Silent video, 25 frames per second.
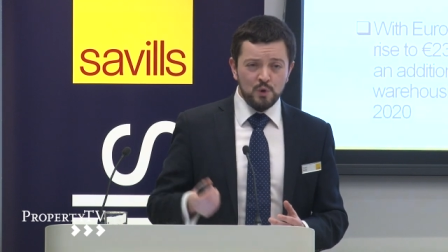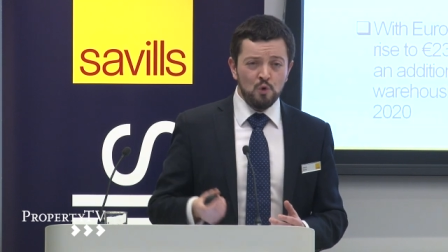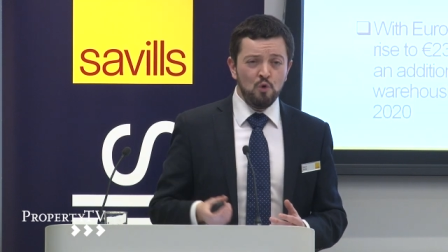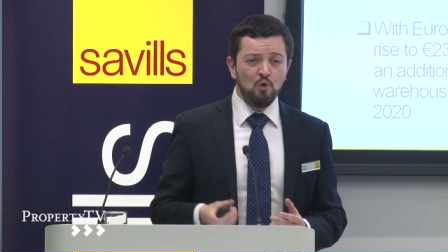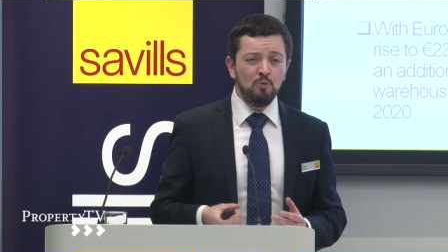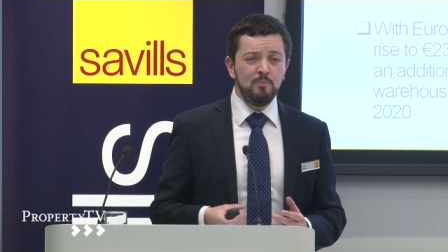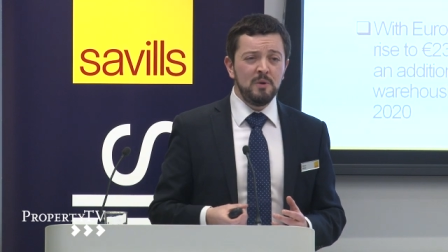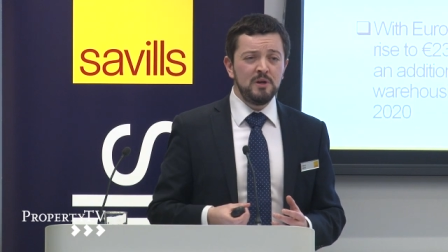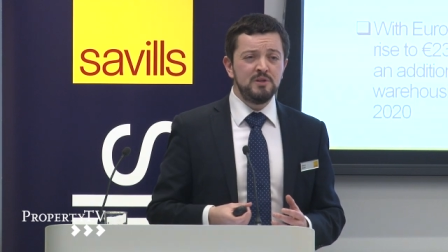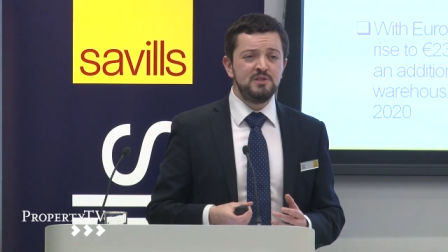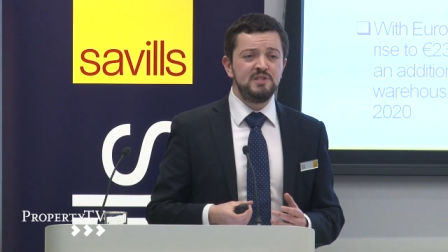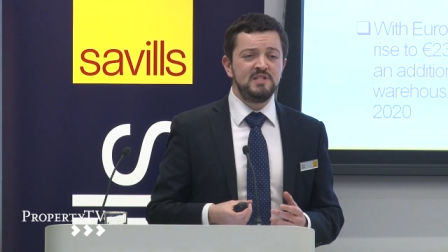
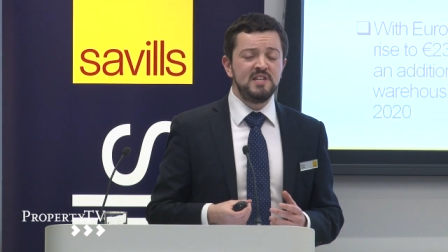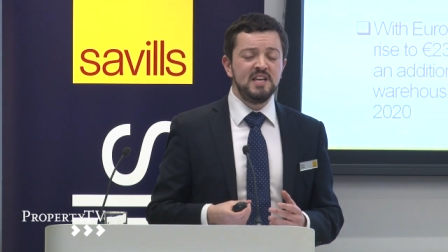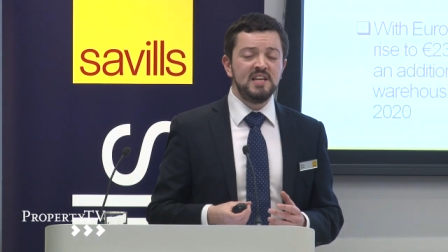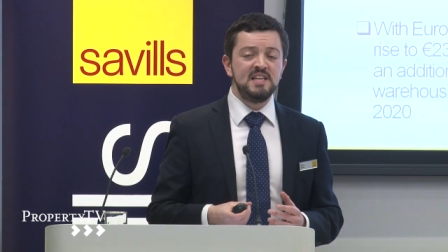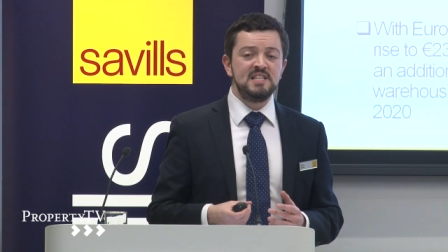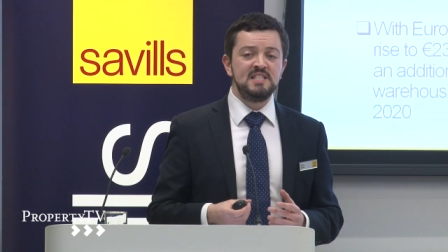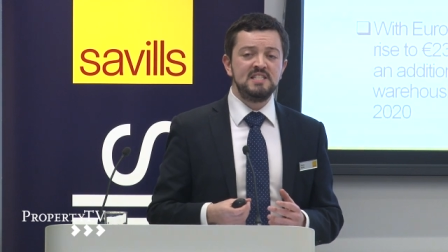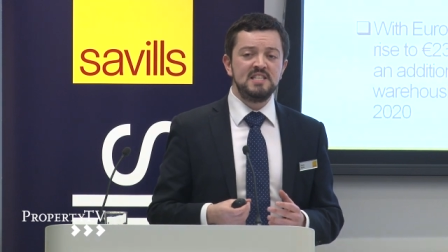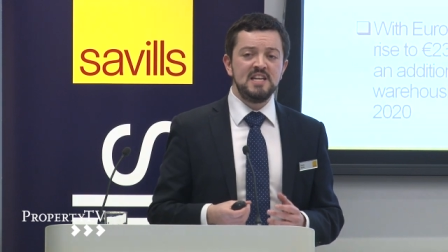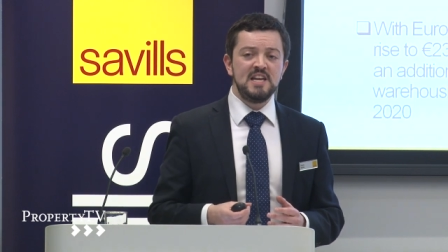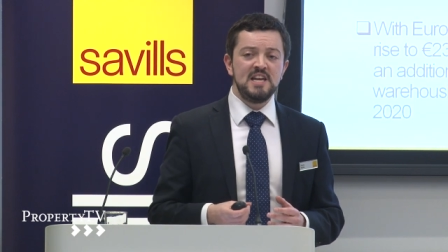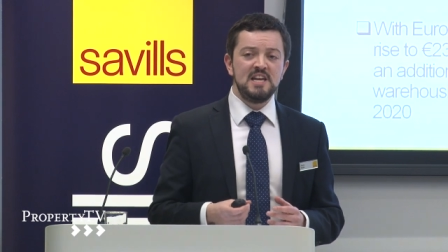almost
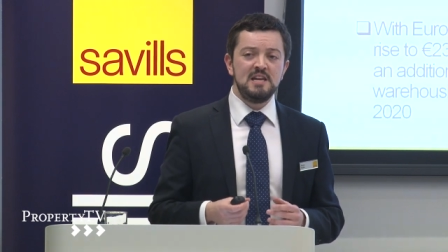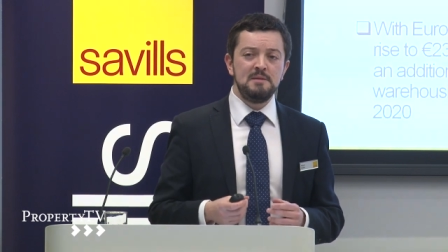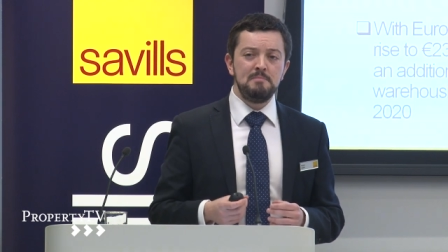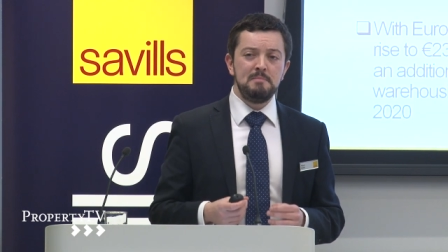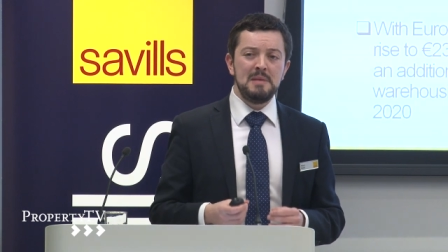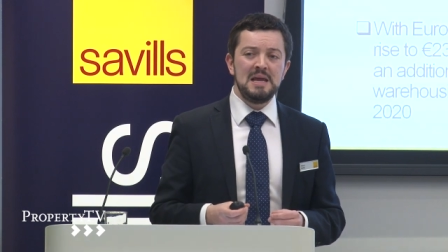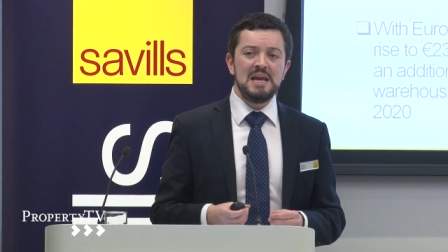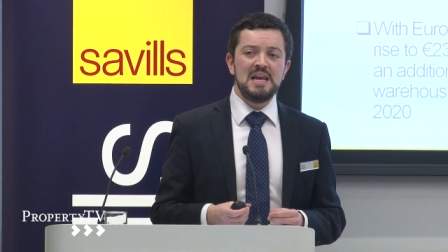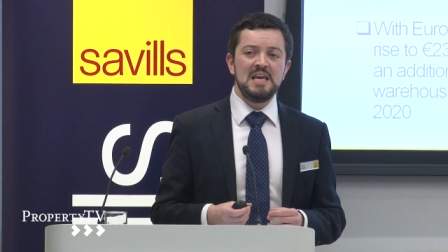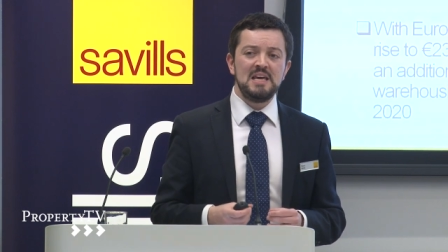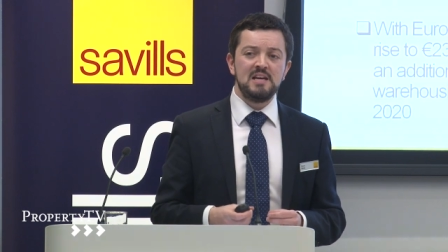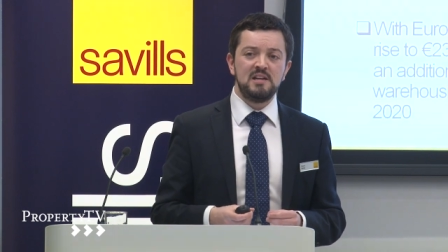16
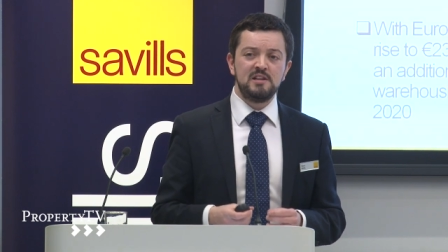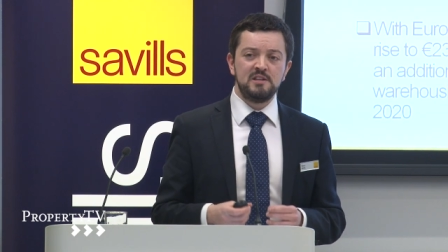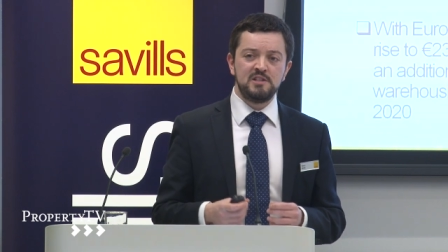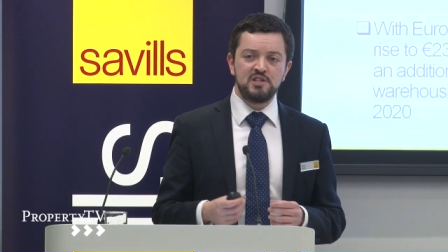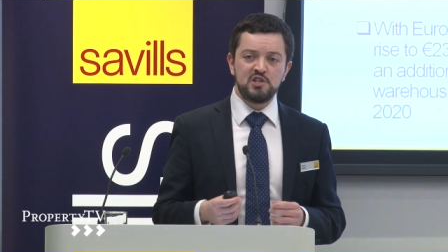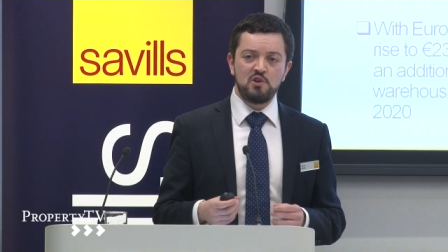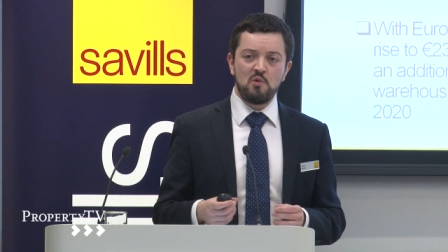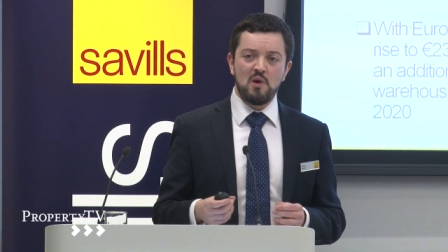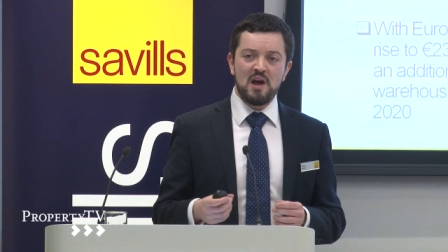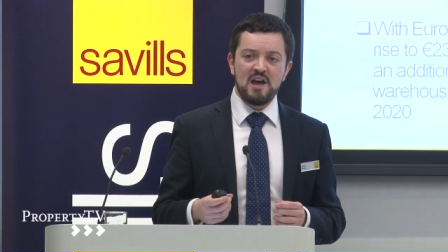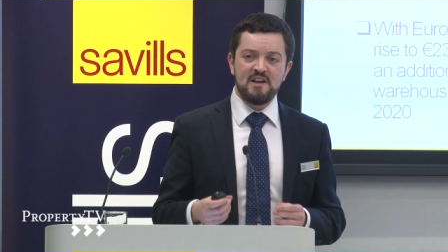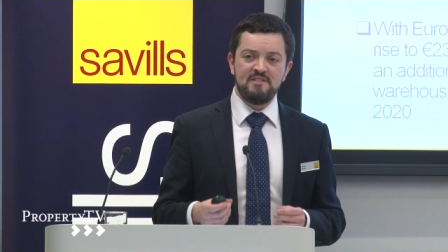million
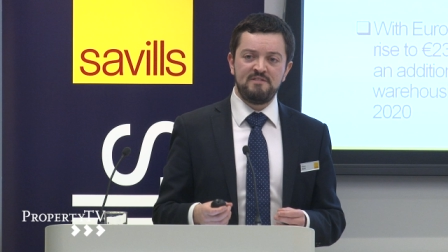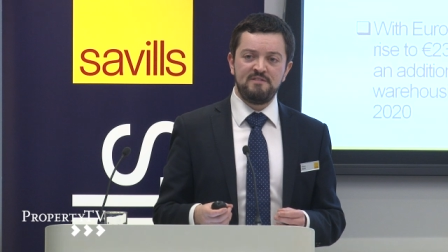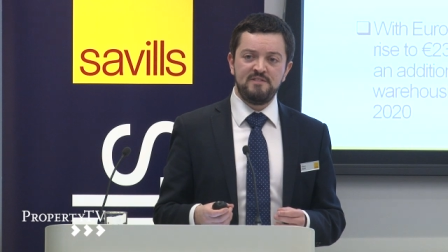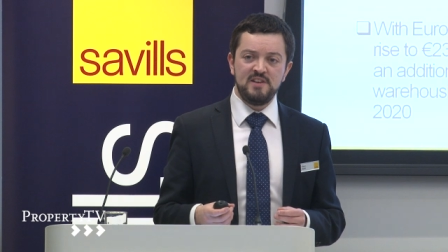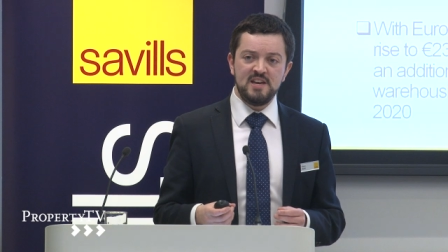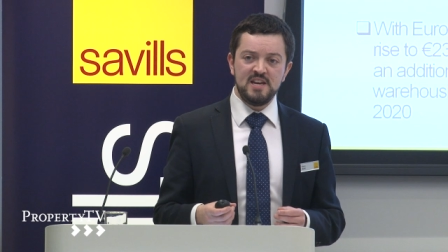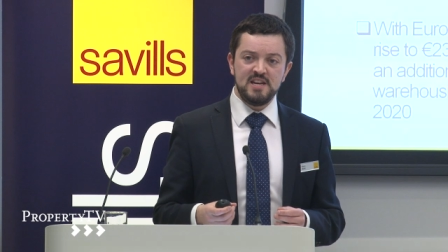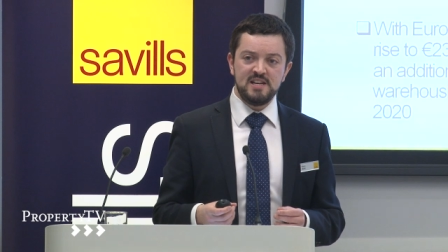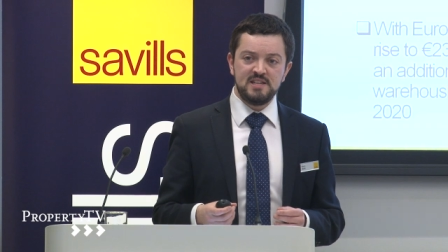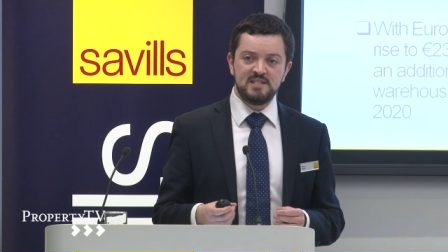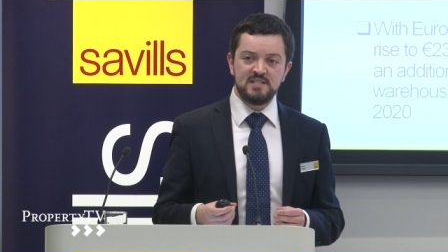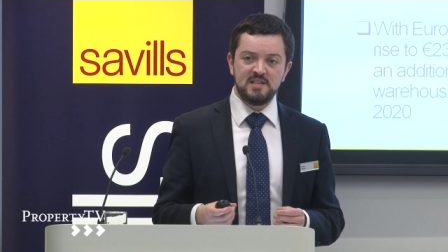square
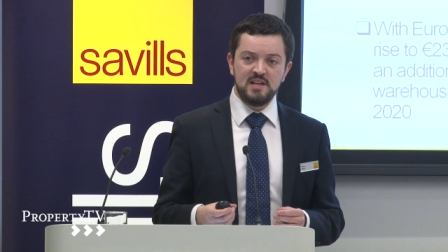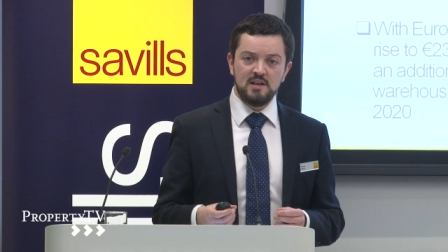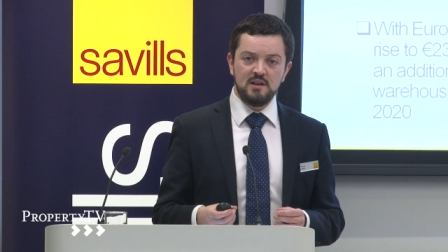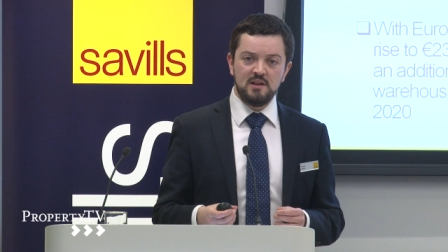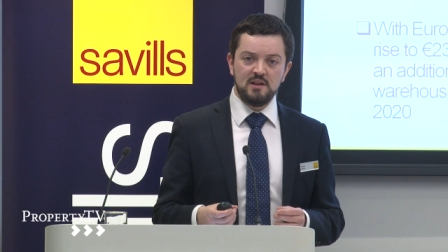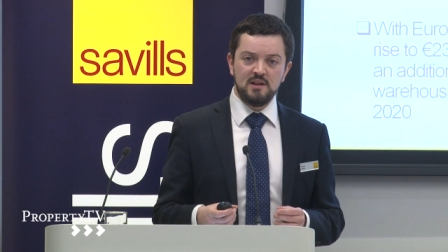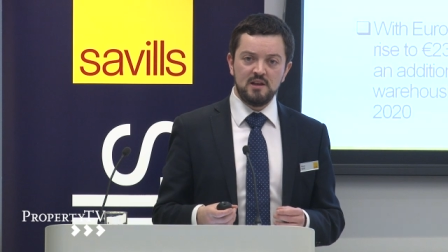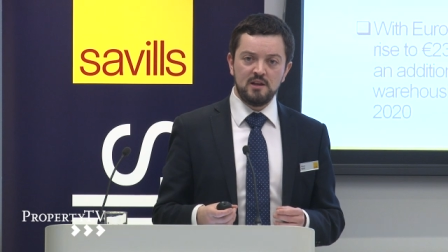feet